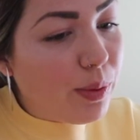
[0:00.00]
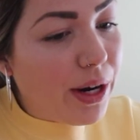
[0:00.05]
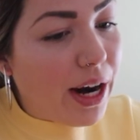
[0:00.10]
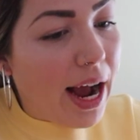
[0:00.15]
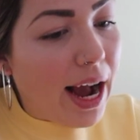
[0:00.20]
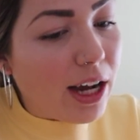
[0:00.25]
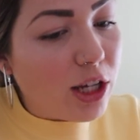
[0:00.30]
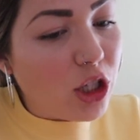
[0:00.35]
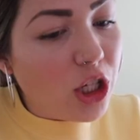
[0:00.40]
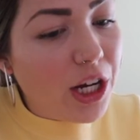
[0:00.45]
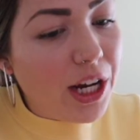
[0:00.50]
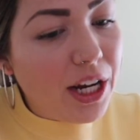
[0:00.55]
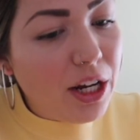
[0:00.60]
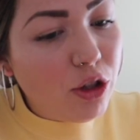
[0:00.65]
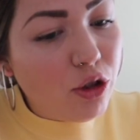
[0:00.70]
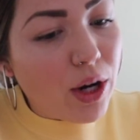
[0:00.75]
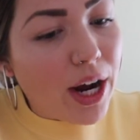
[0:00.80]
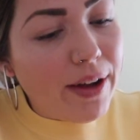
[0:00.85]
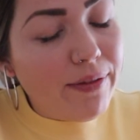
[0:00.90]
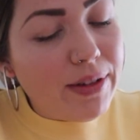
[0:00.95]
we are actually going to
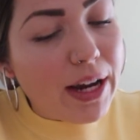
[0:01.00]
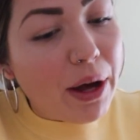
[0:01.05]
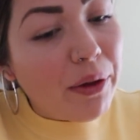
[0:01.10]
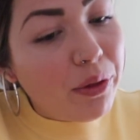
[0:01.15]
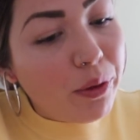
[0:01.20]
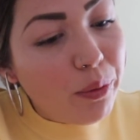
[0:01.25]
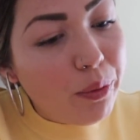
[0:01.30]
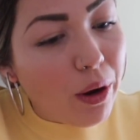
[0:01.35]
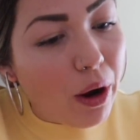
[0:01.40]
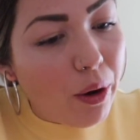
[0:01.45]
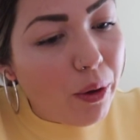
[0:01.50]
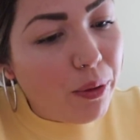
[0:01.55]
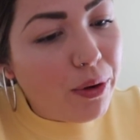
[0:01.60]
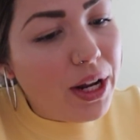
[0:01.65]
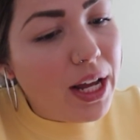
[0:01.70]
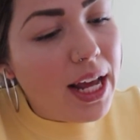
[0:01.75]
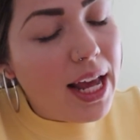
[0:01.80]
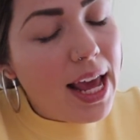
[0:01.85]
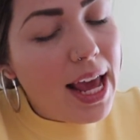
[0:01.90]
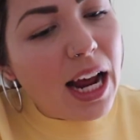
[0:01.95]
drive down the
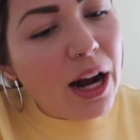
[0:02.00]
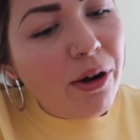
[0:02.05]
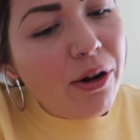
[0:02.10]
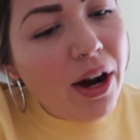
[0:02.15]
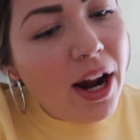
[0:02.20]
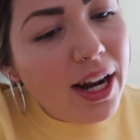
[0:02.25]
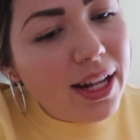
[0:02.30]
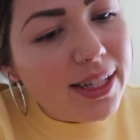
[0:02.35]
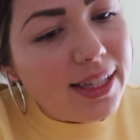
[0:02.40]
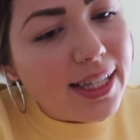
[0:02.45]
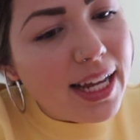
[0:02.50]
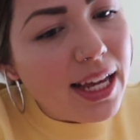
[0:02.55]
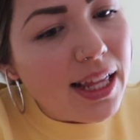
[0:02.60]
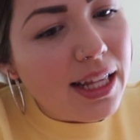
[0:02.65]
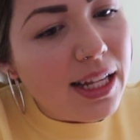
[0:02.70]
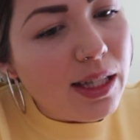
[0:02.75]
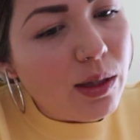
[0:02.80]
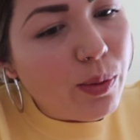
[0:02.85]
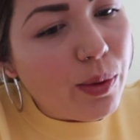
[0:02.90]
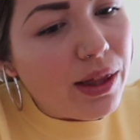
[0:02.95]
road. I don't know how to say
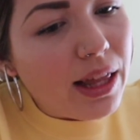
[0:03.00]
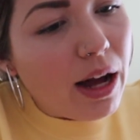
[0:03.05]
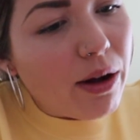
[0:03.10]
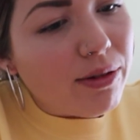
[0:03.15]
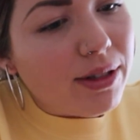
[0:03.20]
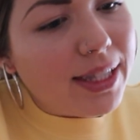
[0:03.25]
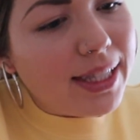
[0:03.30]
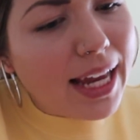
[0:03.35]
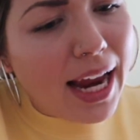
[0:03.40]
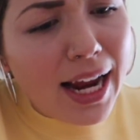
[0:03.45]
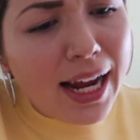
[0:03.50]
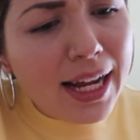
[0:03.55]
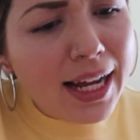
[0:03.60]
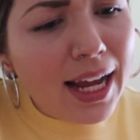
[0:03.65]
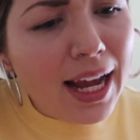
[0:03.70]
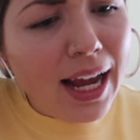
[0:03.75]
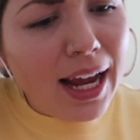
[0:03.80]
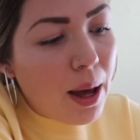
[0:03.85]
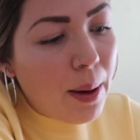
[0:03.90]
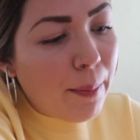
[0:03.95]
this without saying
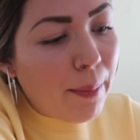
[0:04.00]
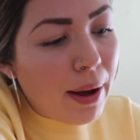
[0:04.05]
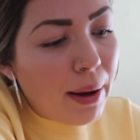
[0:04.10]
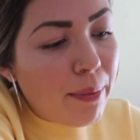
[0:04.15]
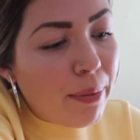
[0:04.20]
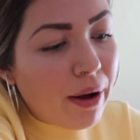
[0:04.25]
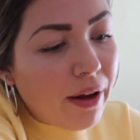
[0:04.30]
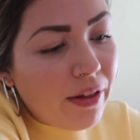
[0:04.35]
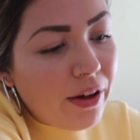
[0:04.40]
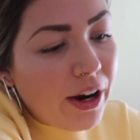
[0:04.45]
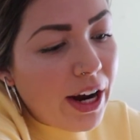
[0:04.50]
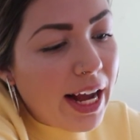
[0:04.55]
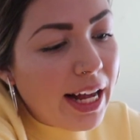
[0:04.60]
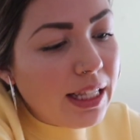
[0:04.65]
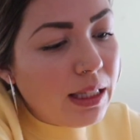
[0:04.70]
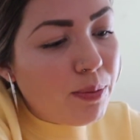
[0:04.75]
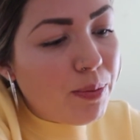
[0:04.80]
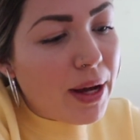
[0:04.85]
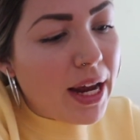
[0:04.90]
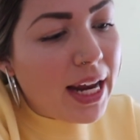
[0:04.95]
it. My brother
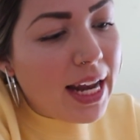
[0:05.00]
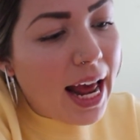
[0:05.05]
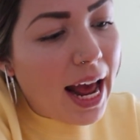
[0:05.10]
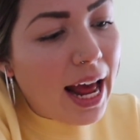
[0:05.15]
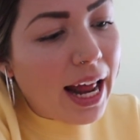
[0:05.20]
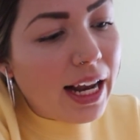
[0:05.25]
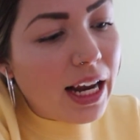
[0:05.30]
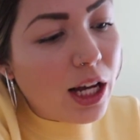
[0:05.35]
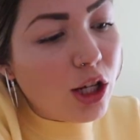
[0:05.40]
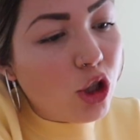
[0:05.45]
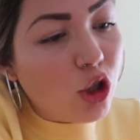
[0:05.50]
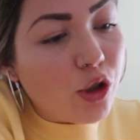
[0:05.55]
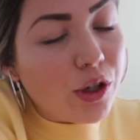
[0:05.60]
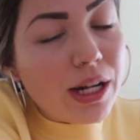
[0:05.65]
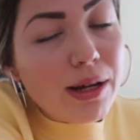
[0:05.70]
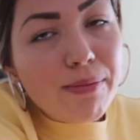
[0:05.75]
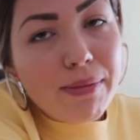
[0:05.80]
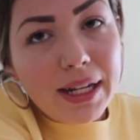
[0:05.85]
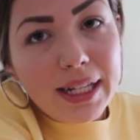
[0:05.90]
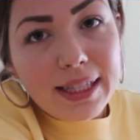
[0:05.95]
has been at a
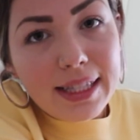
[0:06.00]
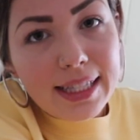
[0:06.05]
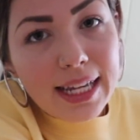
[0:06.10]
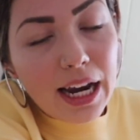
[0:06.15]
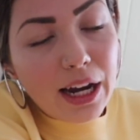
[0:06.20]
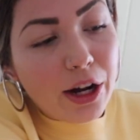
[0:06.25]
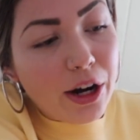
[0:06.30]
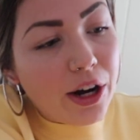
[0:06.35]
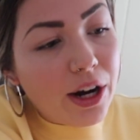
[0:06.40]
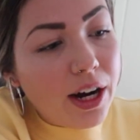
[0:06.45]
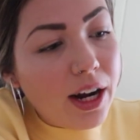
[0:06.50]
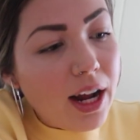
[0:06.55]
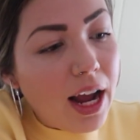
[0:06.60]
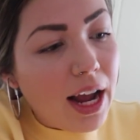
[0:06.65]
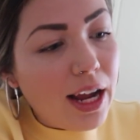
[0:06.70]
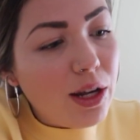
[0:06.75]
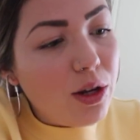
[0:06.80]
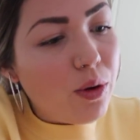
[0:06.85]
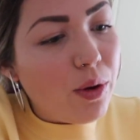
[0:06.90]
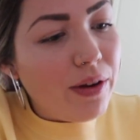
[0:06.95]
treatment center.
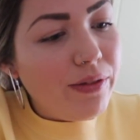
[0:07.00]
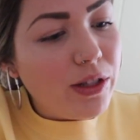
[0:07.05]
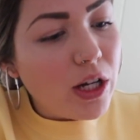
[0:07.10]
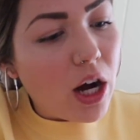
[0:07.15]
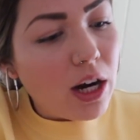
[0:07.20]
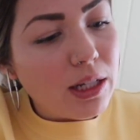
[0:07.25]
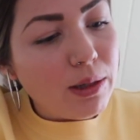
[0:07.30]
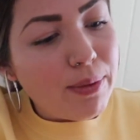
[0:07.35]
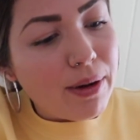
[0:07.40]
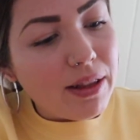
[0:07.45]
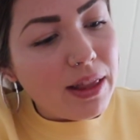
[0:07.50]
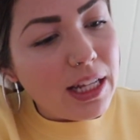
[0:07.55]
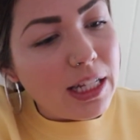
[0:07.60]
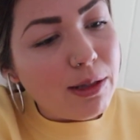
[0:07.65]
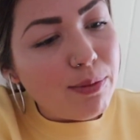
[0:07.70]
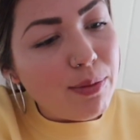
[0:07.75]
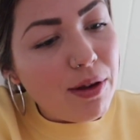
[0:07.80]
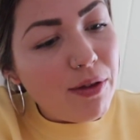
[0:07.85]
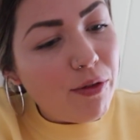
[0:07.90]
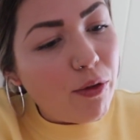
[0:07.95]
I know I've talked about
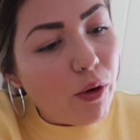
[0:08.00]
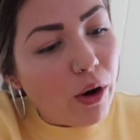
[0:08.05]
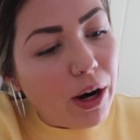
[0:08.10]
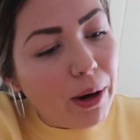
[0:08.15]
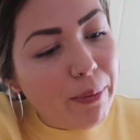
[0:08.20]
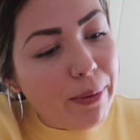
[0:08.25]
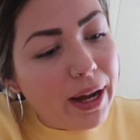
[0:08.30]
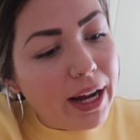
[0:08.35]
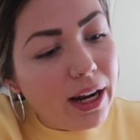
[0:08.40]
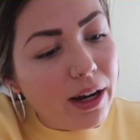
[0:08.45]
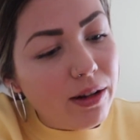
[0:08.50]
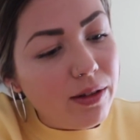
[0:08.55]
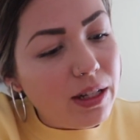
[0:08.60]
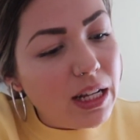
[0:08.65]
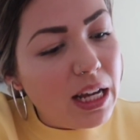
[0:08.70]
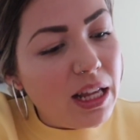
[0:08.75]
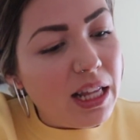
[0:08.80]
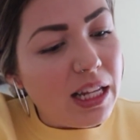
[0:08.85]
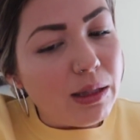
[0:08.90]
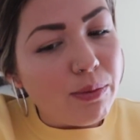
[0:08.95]
this before, but
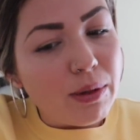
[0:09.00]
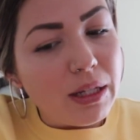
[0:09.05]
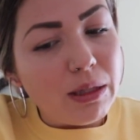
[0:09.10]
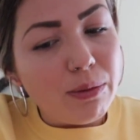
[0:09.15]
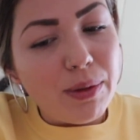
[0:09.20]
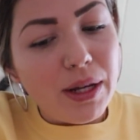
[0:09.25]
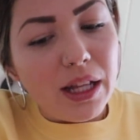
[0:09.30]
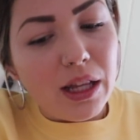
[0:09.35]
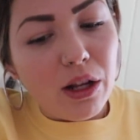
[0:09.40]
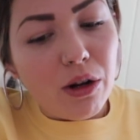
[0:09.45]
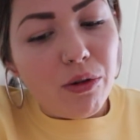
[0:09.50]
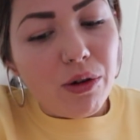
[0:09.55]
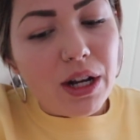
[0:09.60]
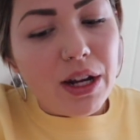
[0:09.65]
this must be a little